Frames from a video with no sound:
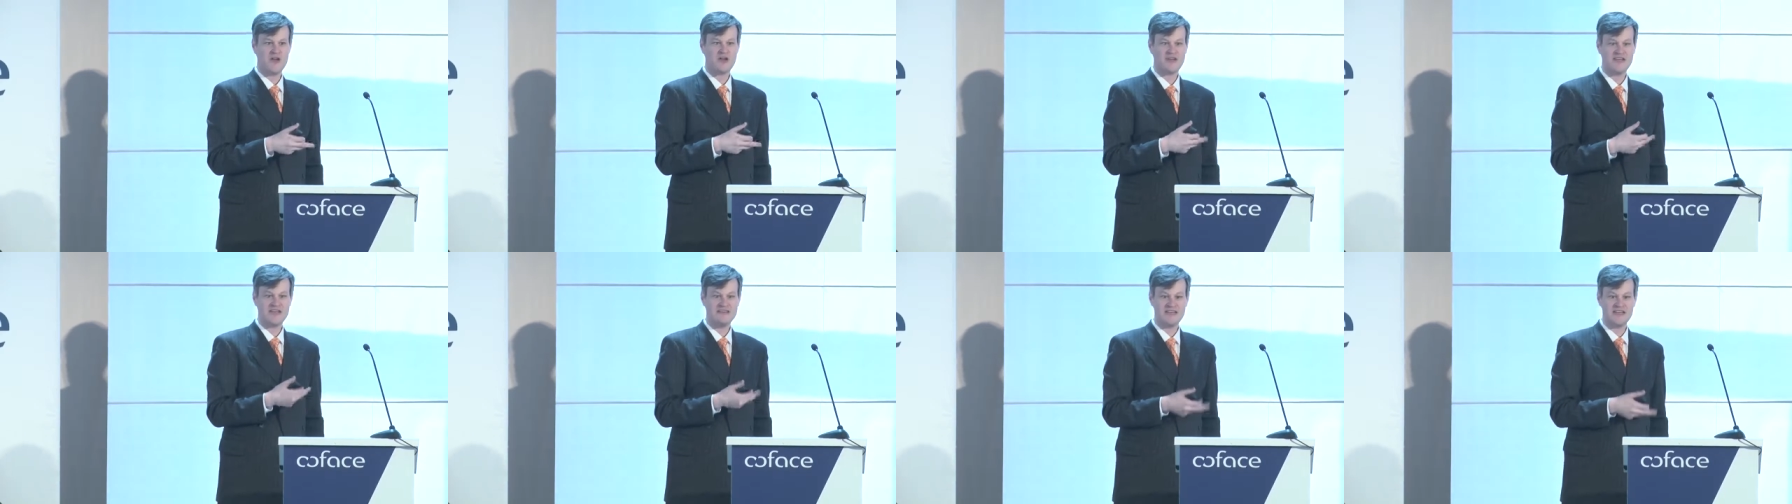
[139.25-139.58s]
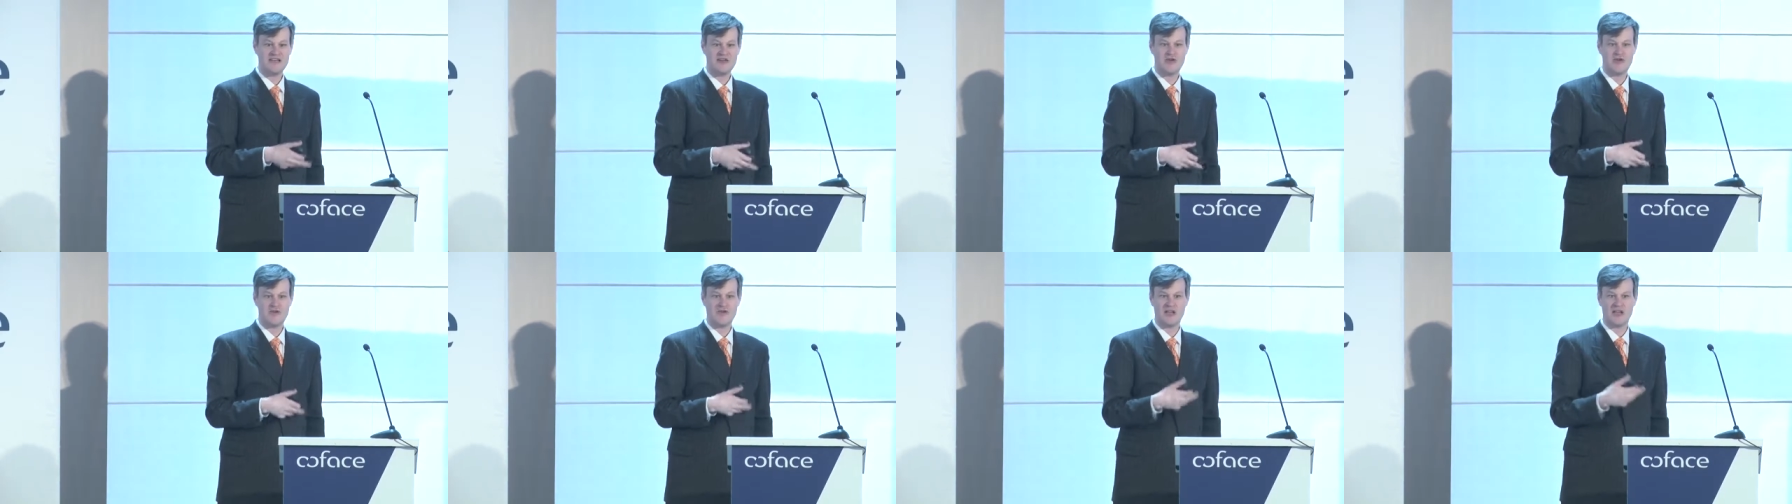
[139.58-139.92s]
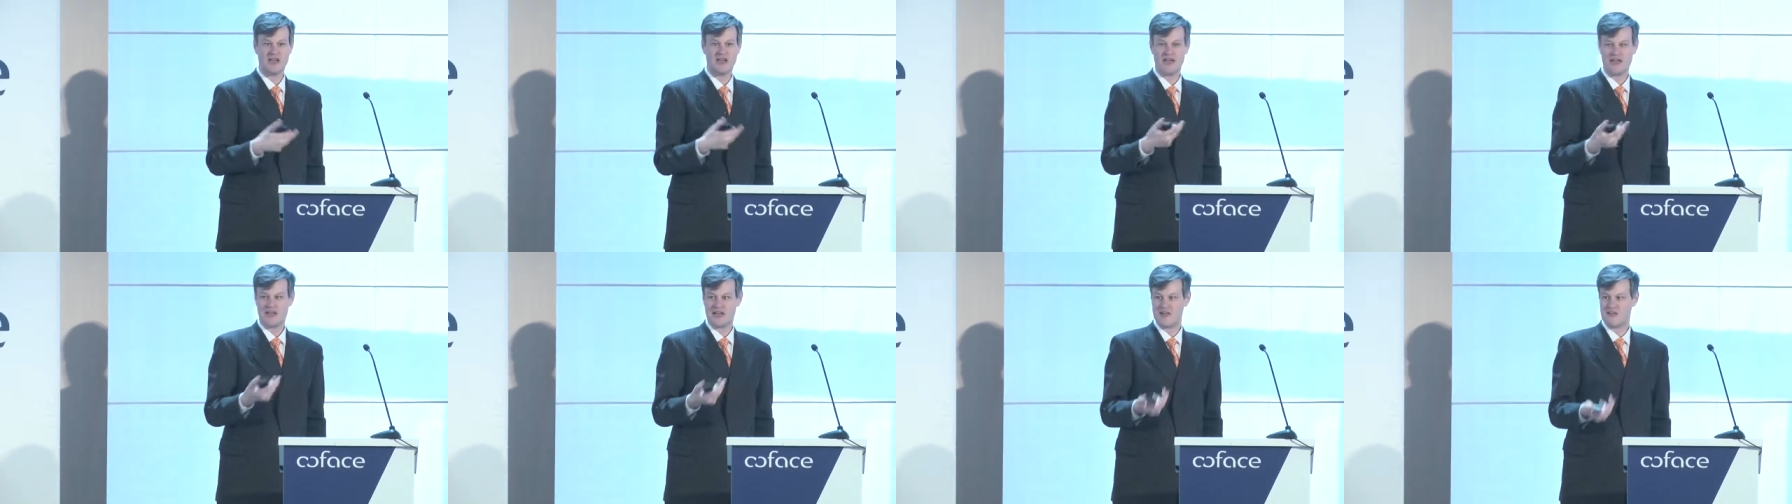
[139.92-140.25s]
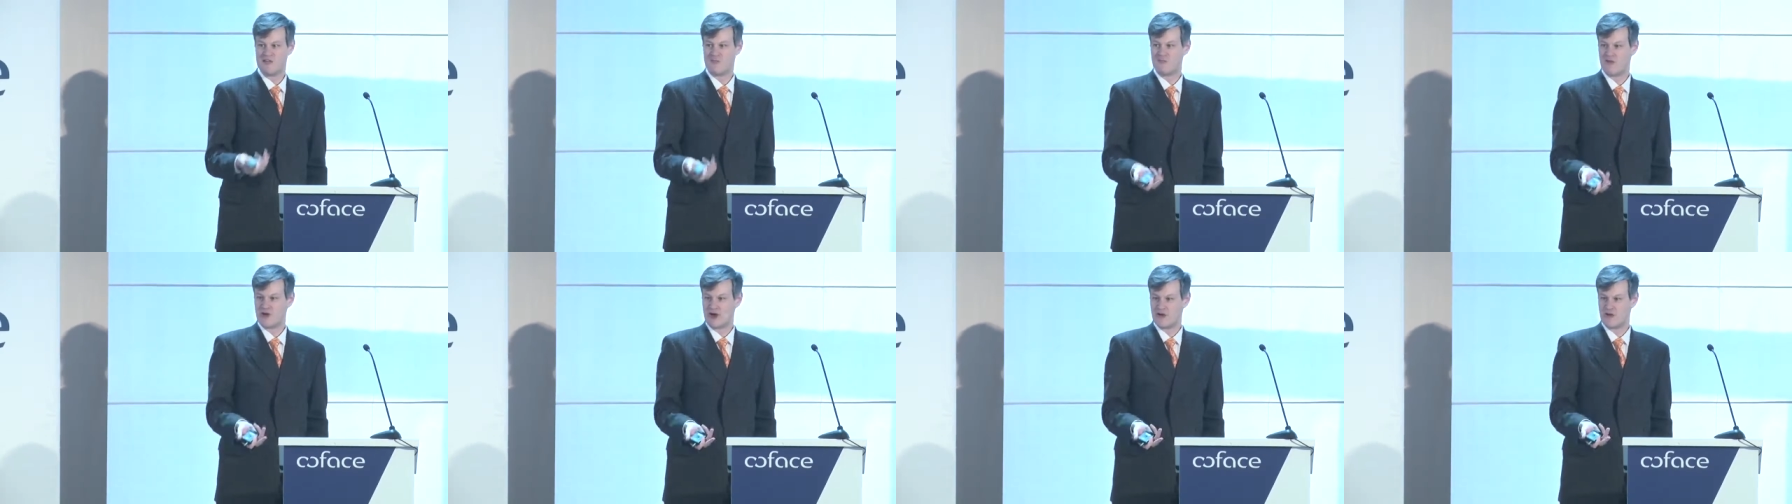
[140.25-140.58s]
continuing
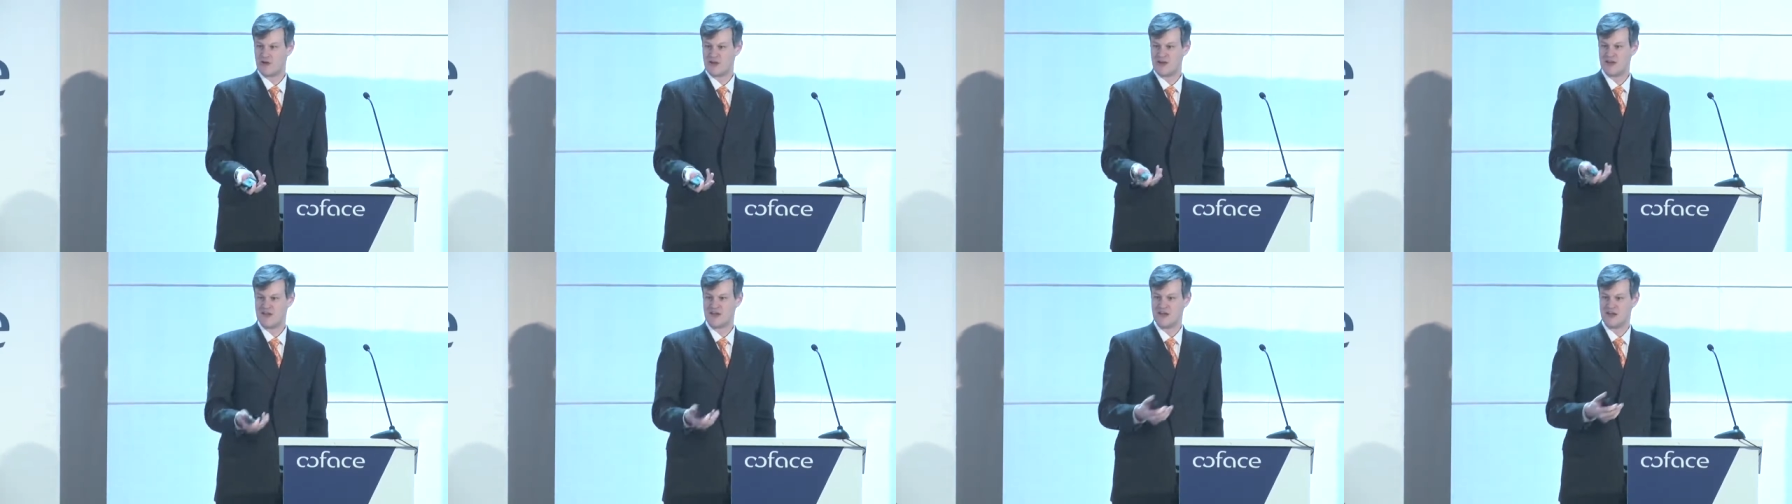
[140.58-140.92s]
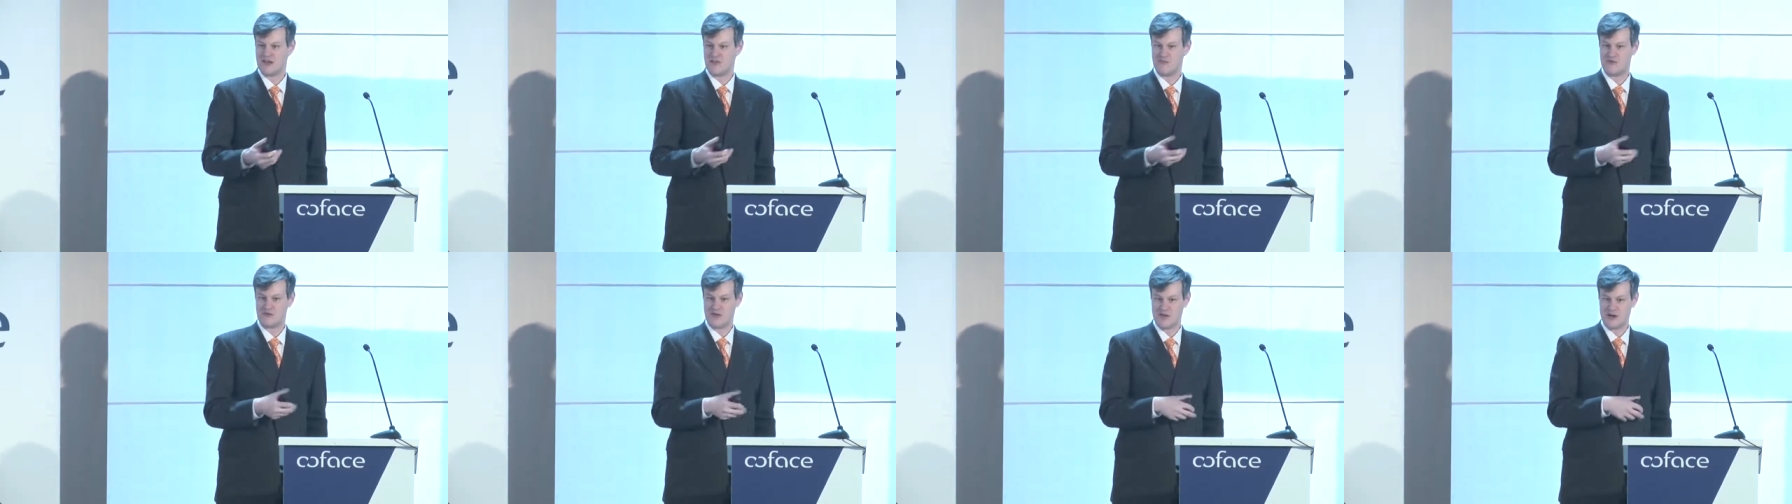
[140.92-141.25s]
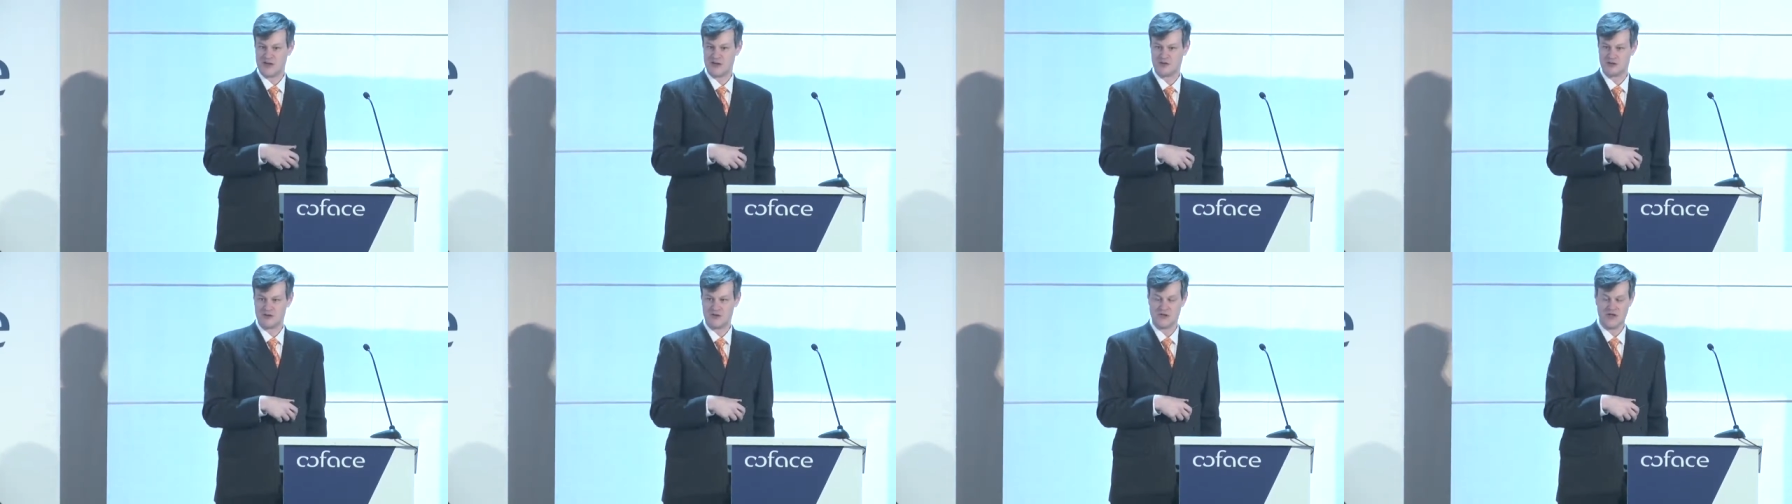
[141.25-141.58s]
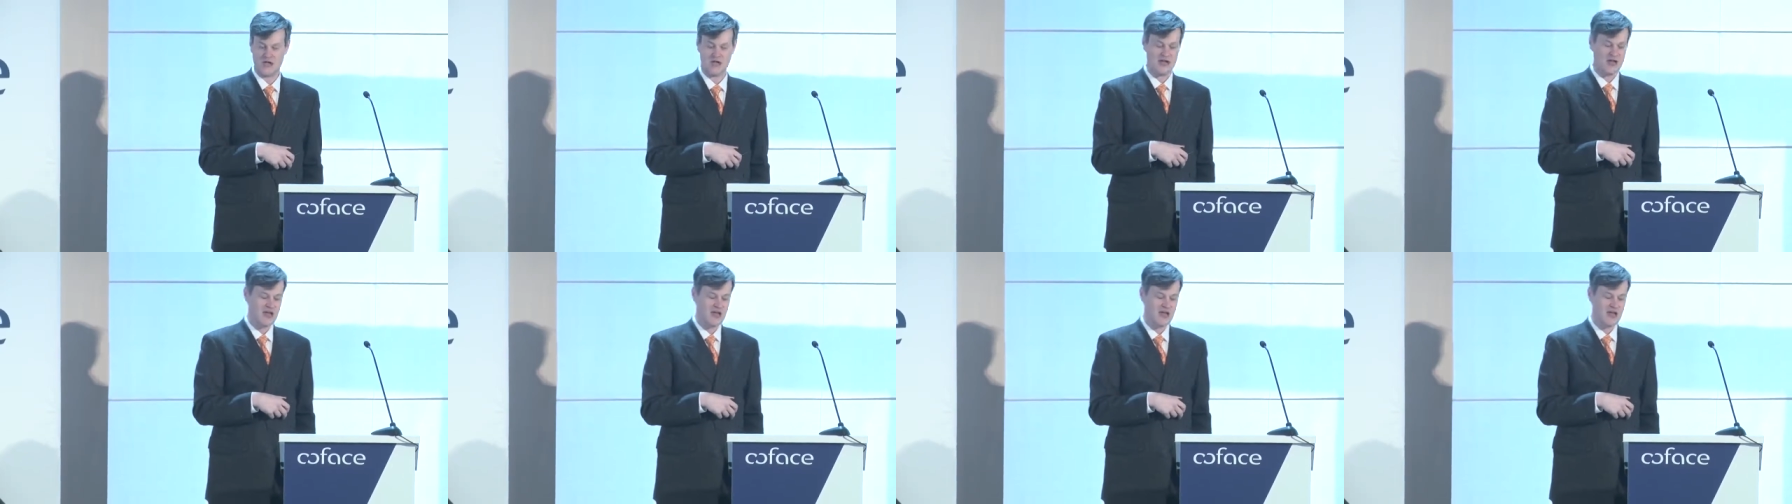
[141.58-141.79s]
its progress and its progression.